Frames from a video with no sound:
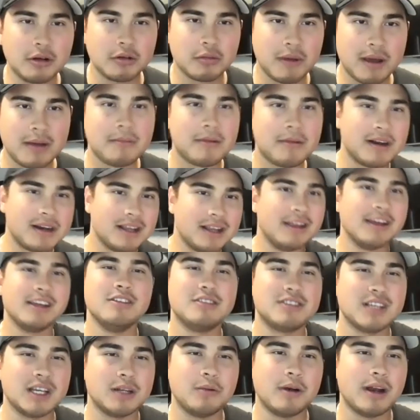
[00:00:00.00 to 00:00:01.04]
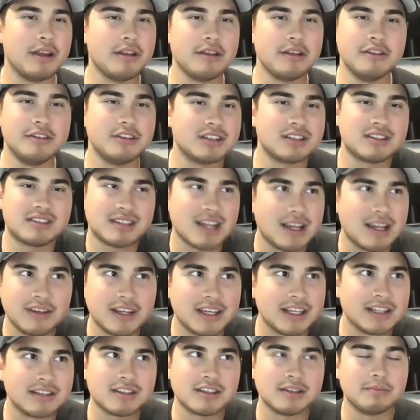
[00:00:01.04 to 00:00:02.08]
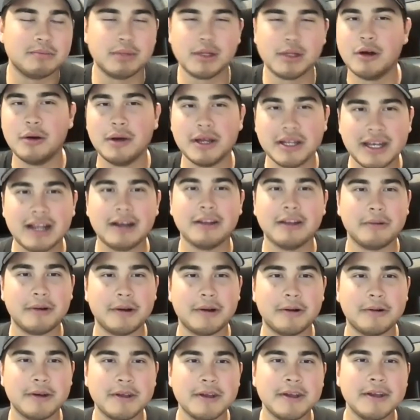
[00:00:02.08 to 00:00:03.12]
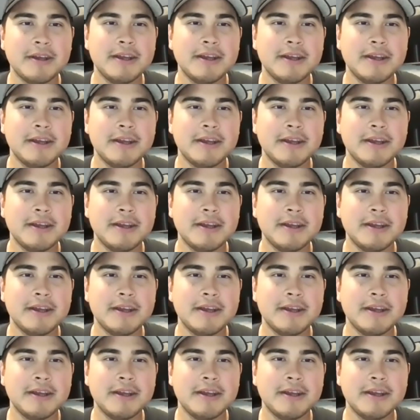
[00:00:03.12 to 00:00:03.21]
with my money. Like you said, rather than just saving it to blow it down the road.